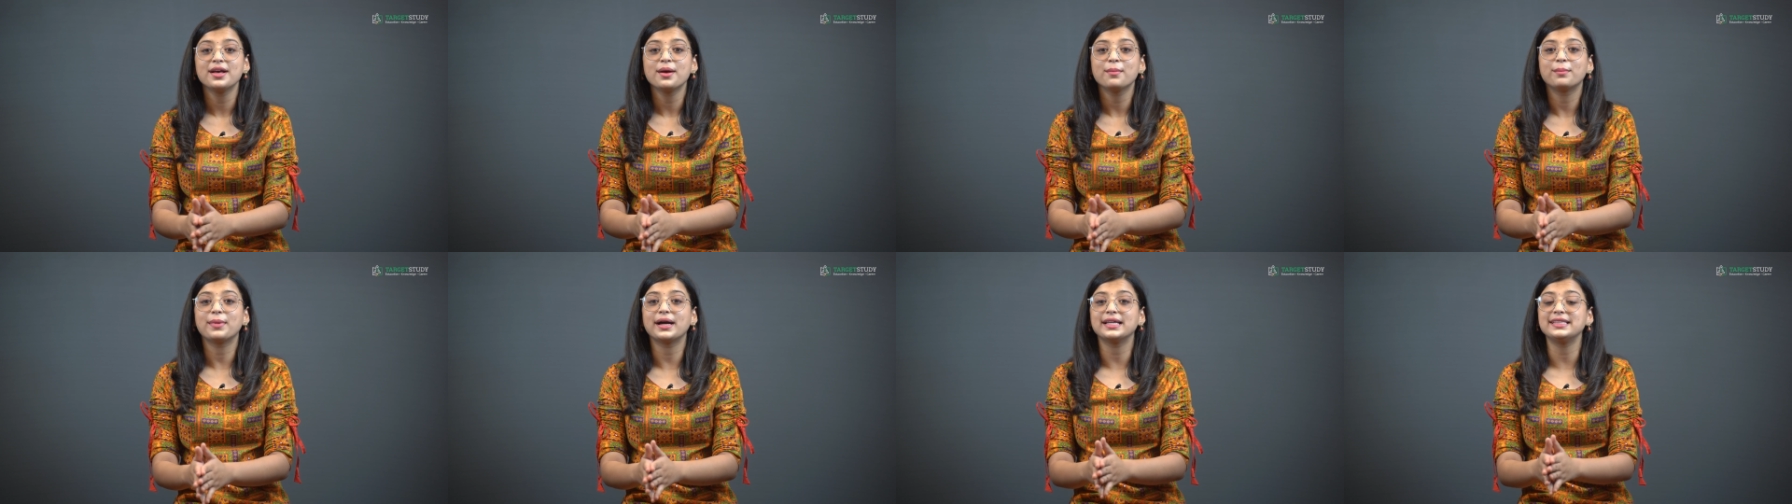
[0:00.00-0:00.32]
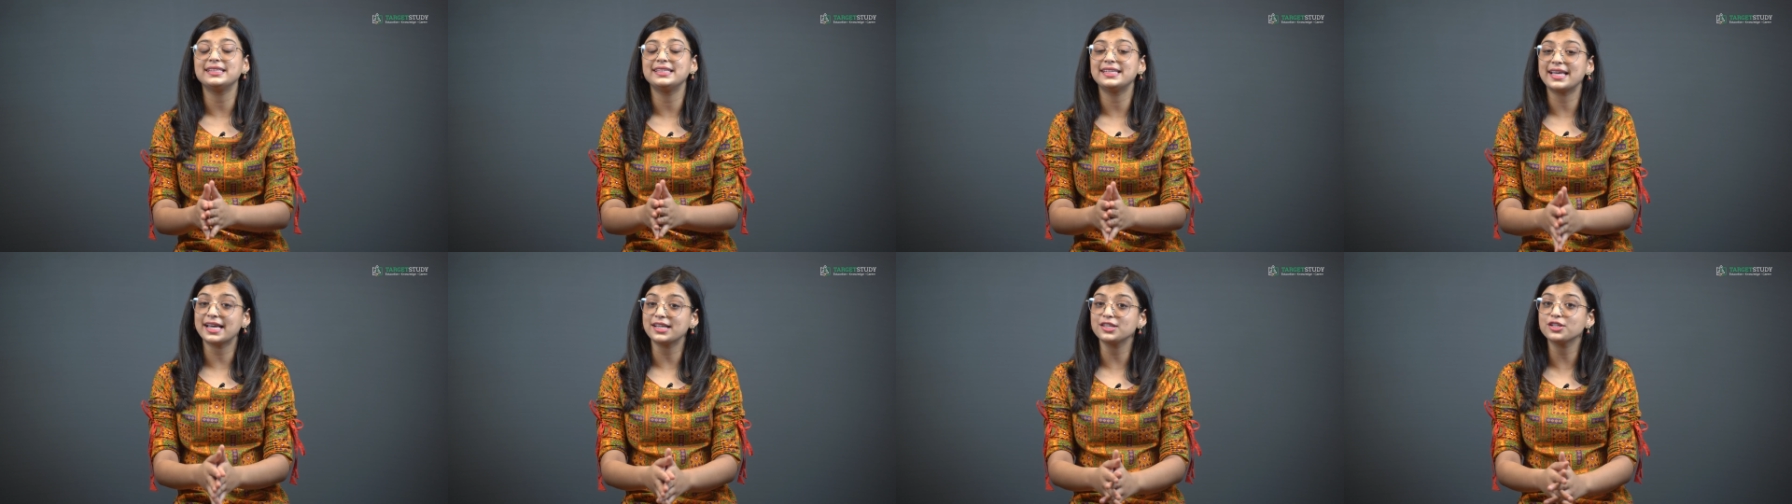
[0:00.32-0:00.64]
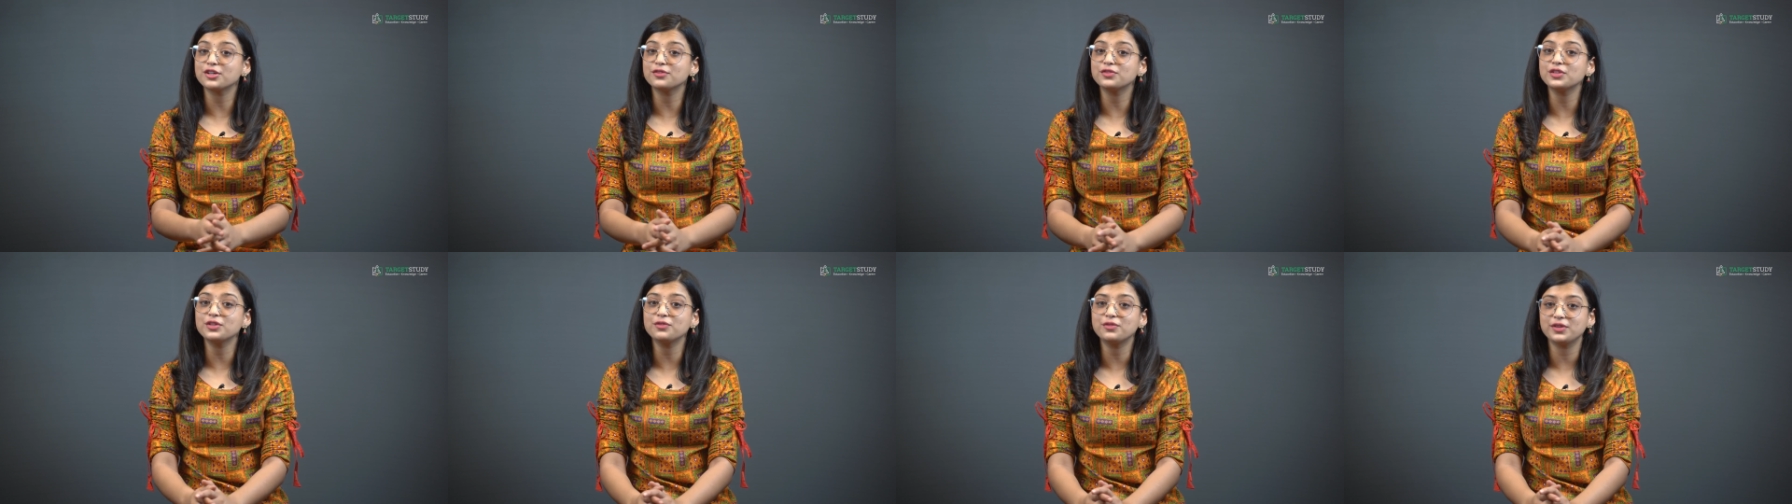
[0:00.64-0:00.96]
By the end
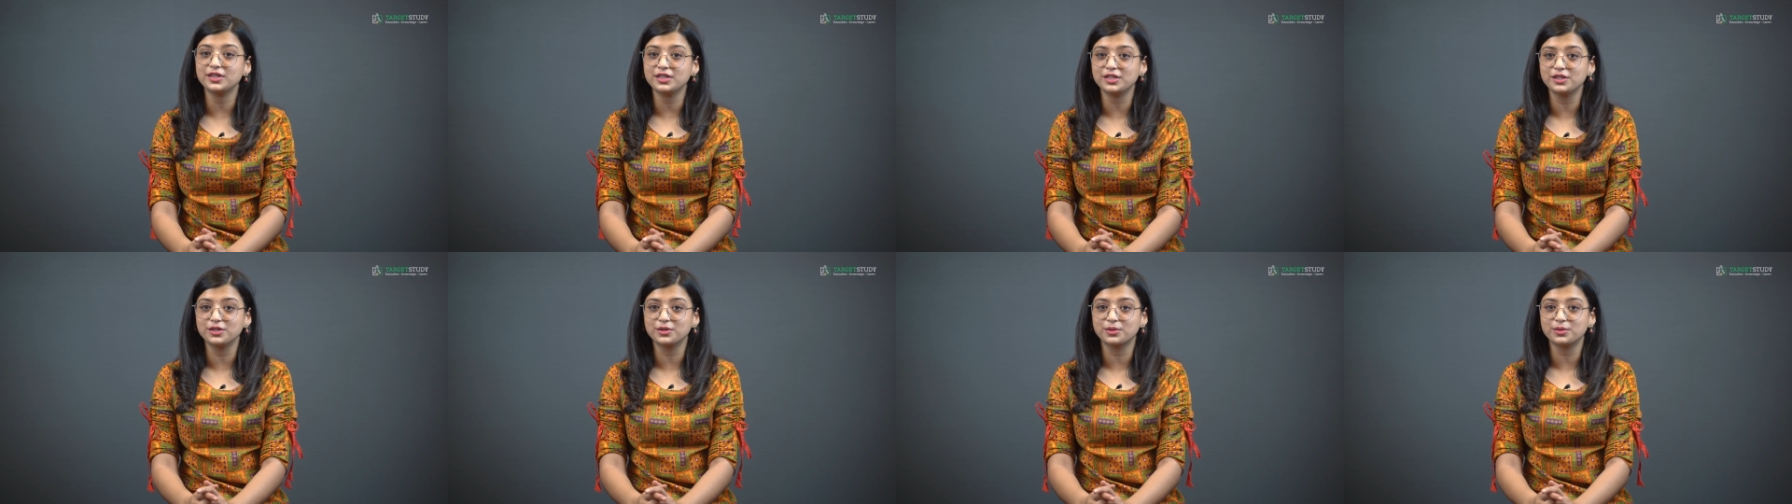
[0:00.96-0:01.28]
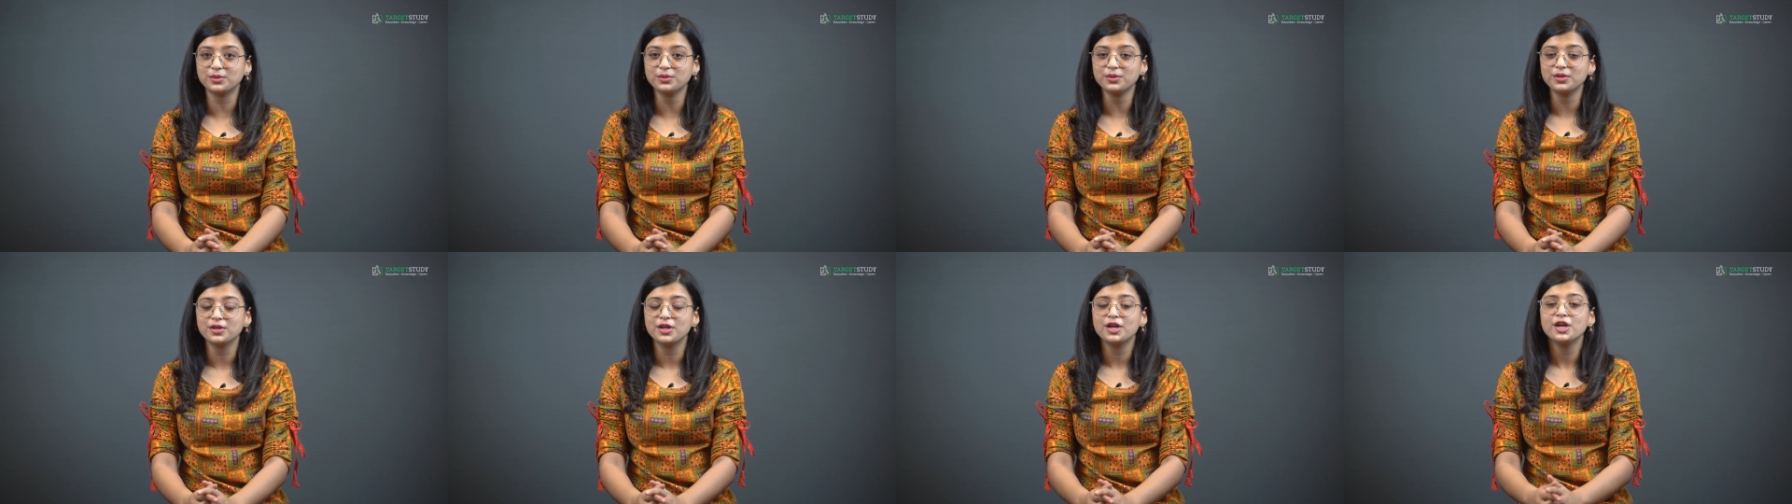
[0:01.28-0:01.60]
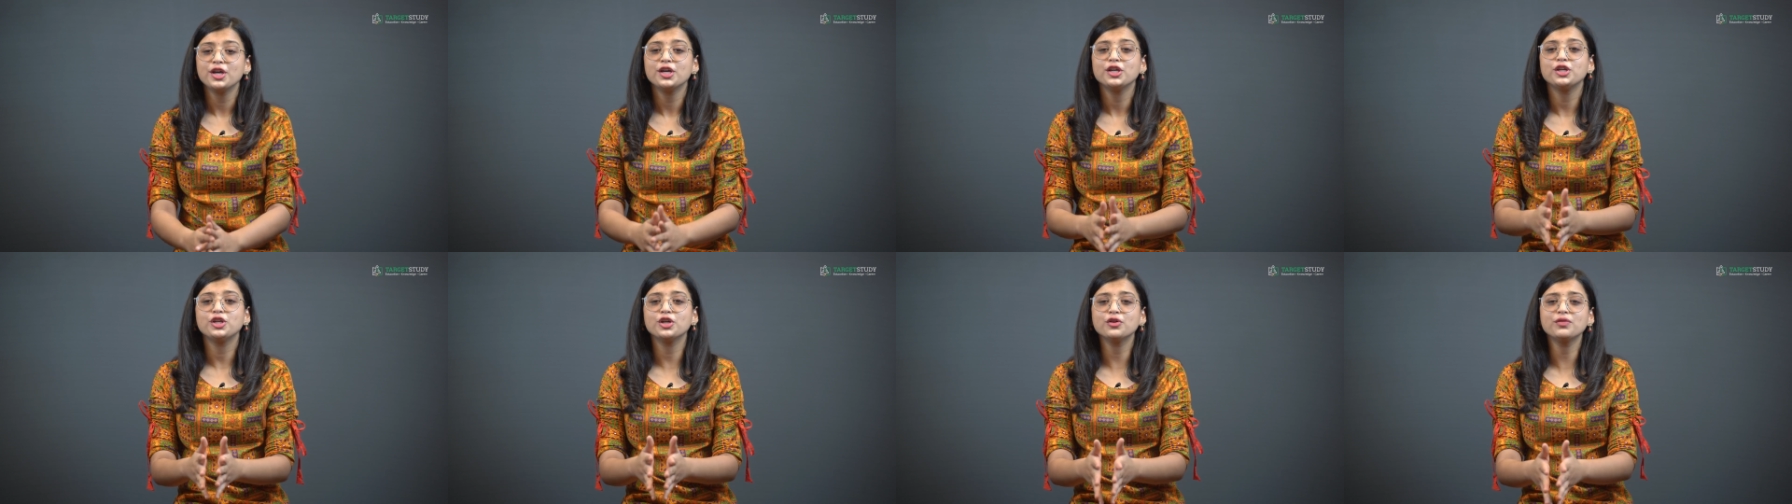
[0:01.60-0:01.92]
of the video,
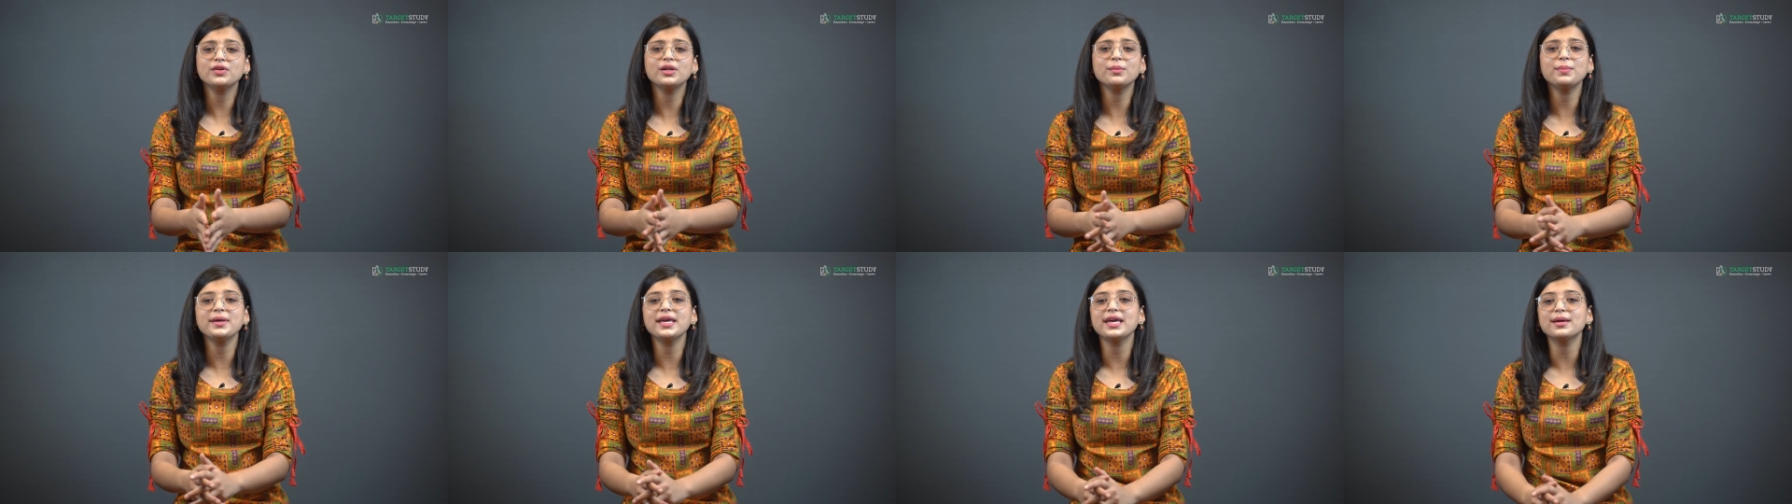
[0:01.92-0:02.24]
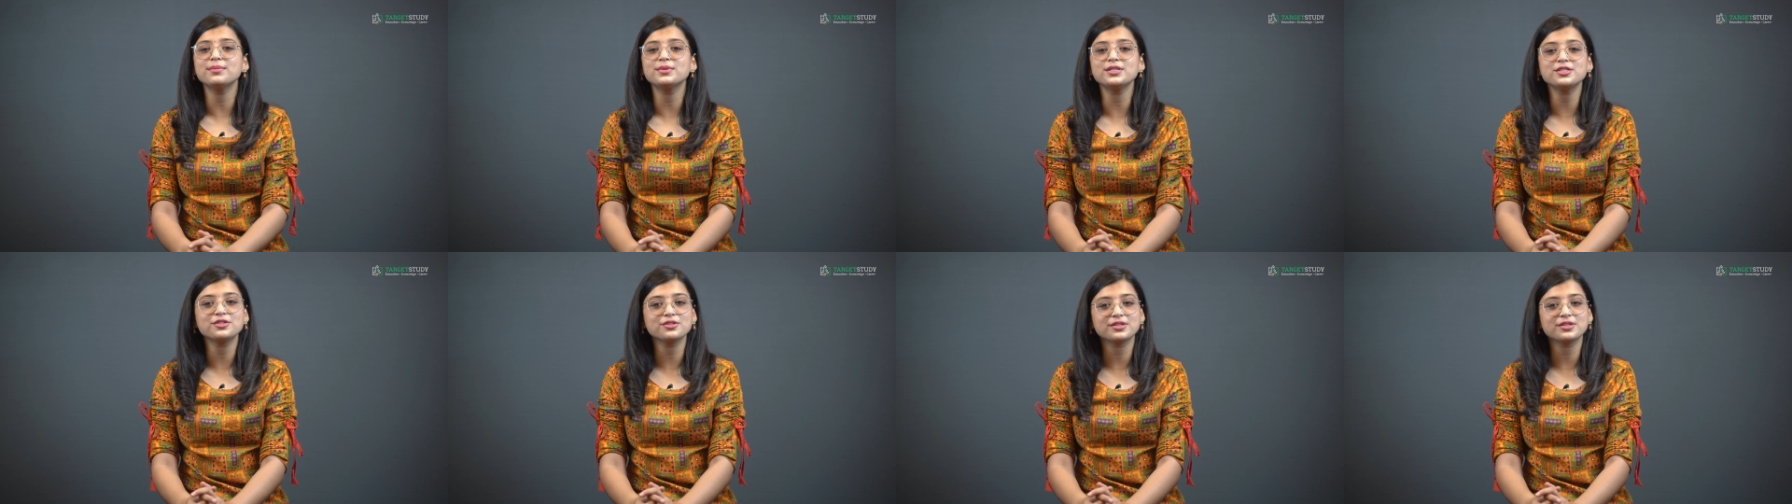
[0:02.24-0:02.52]
you will be able